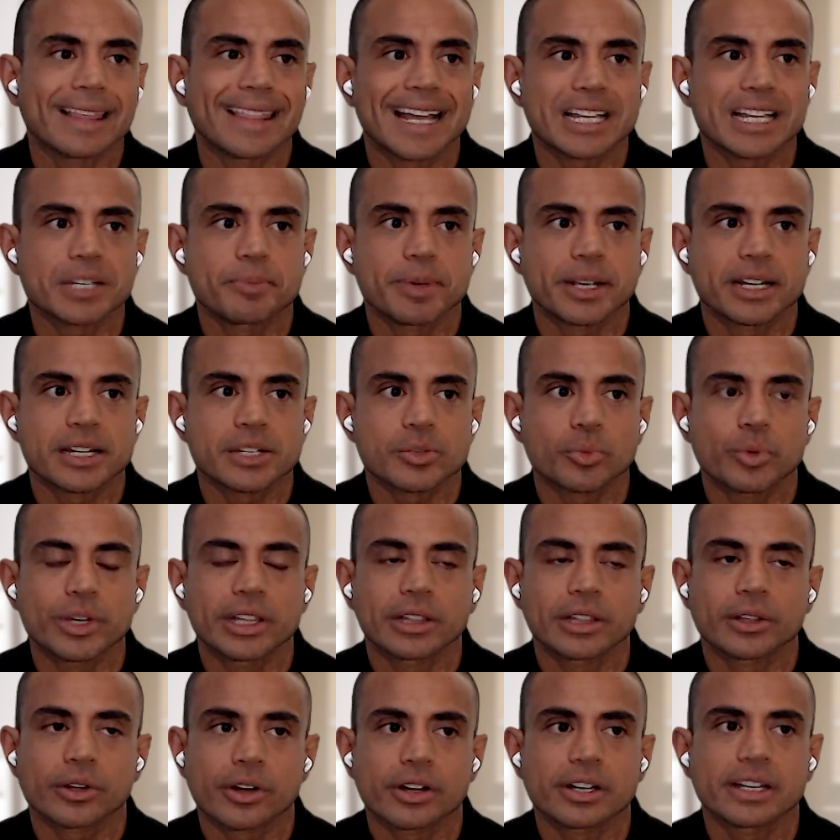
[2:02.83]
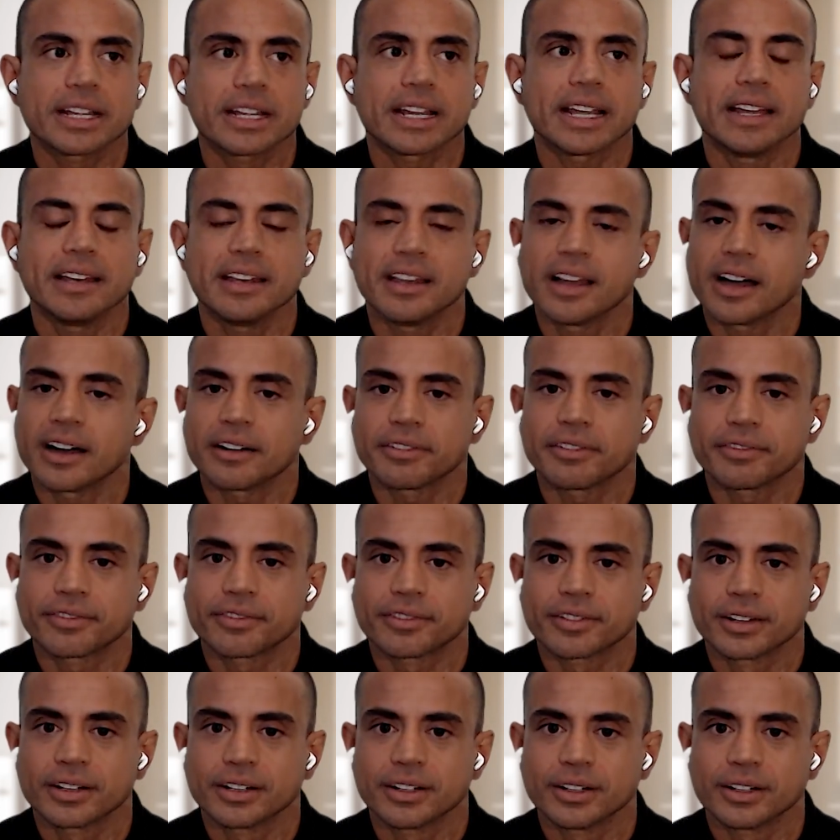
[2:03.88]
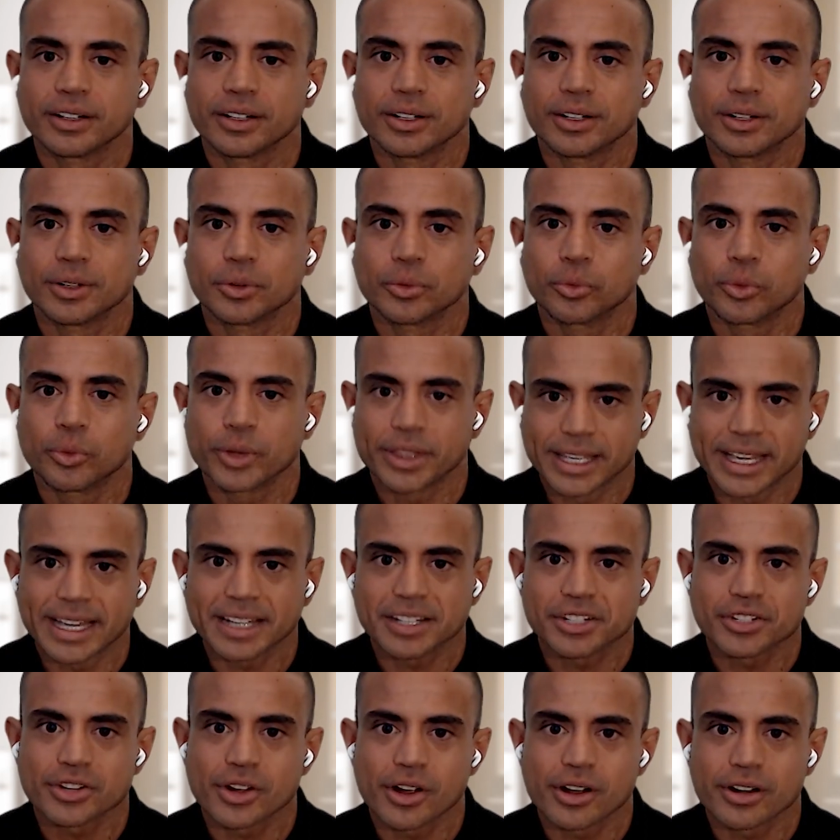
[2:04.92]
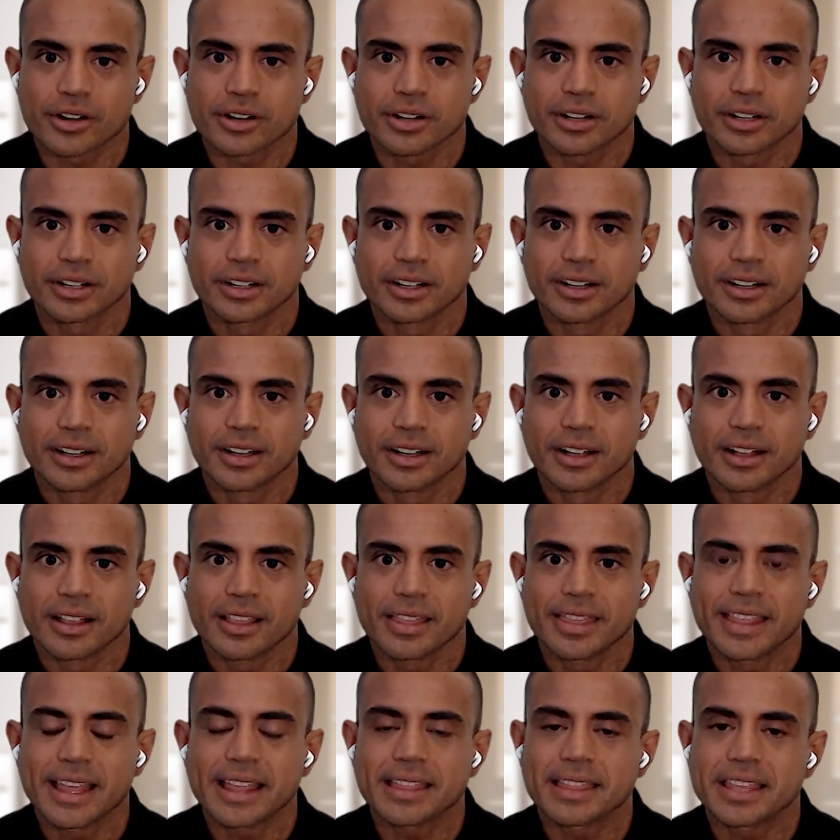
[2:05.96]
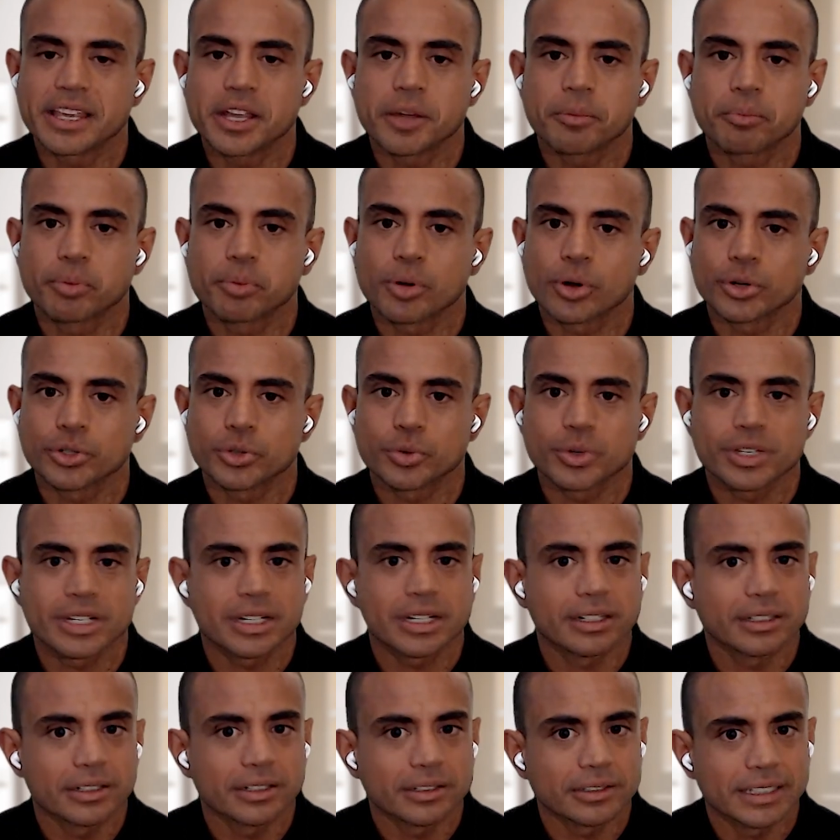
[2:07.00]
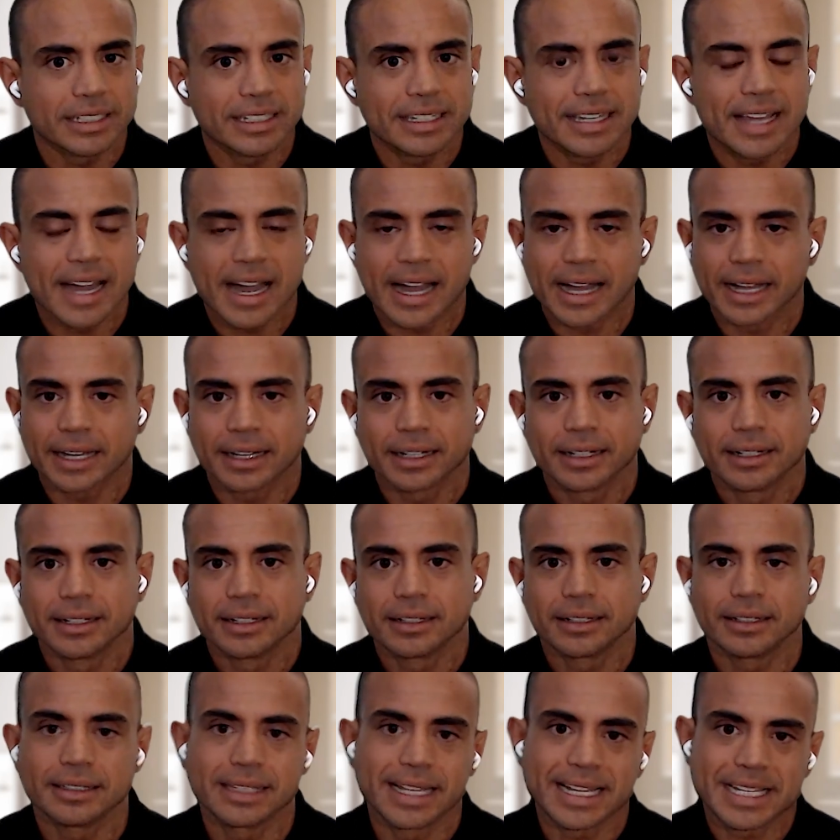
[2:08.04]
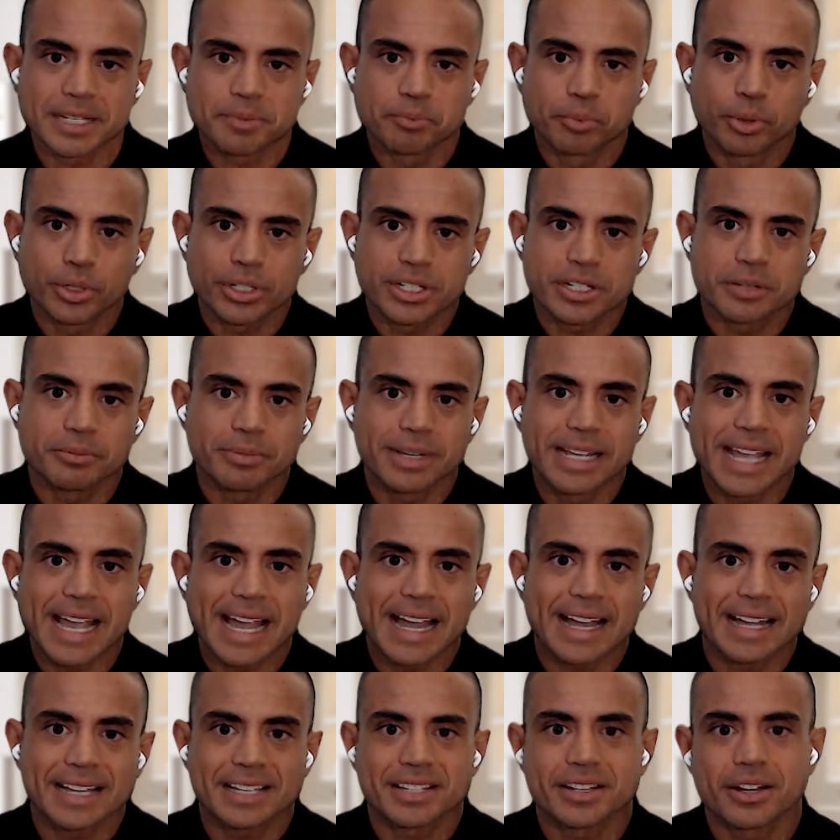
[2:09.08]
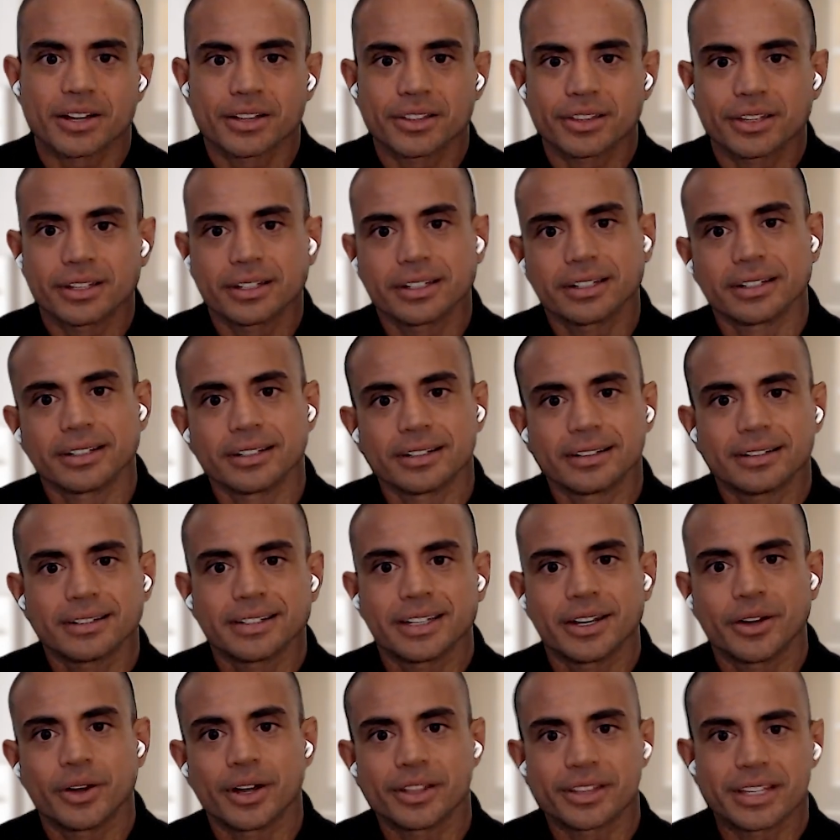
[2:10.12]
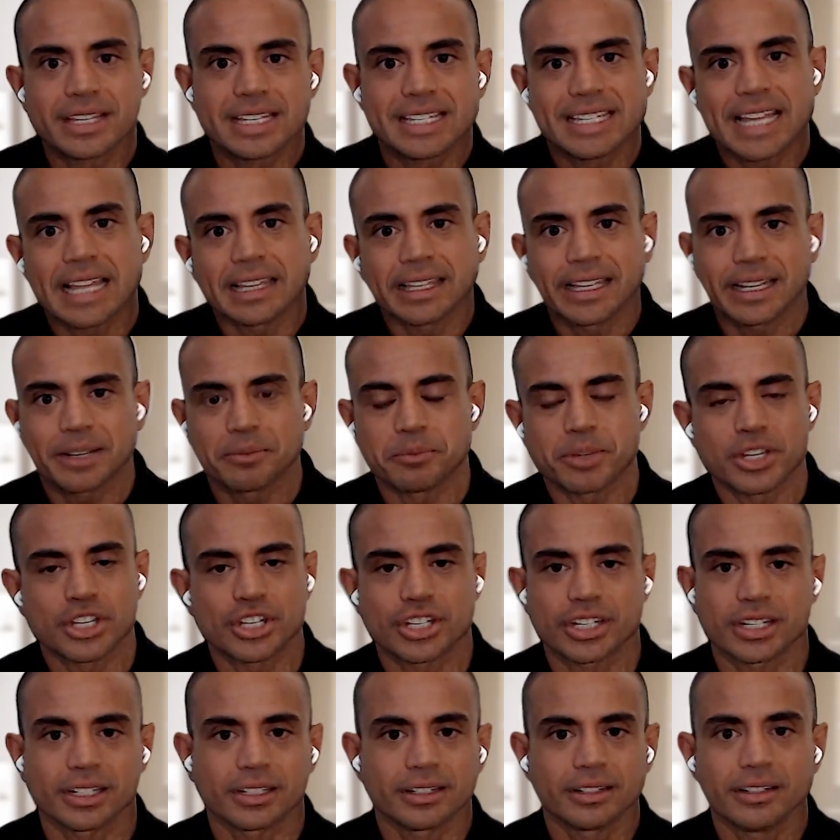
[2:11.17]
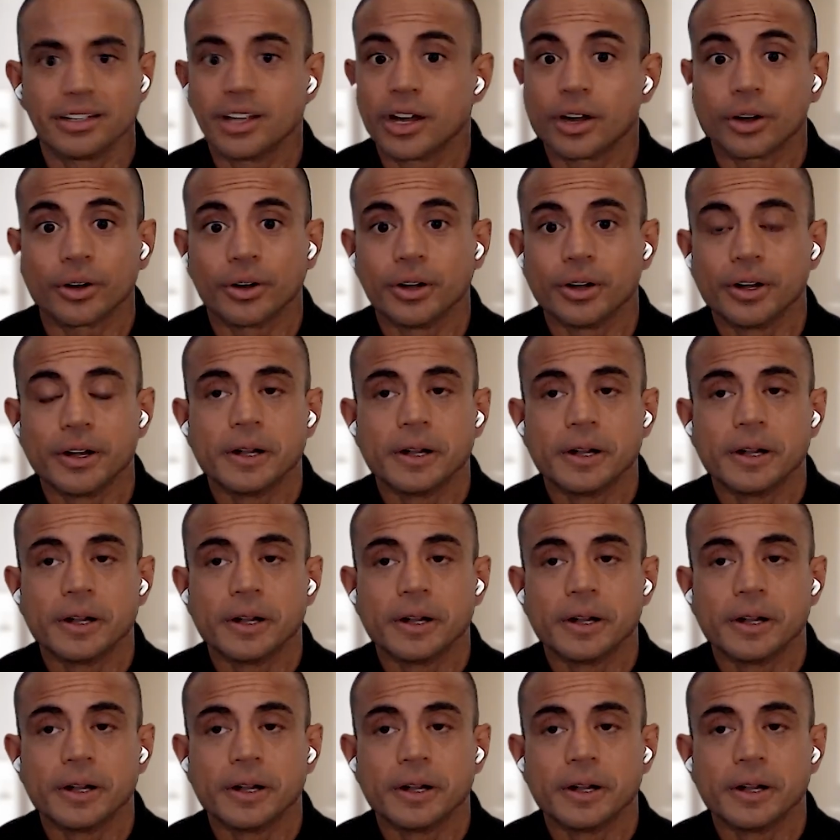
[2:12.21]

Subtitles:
That's because we learned enough with Kickstarter that the approach was clearly not, let's put some gas on the selling machine. No,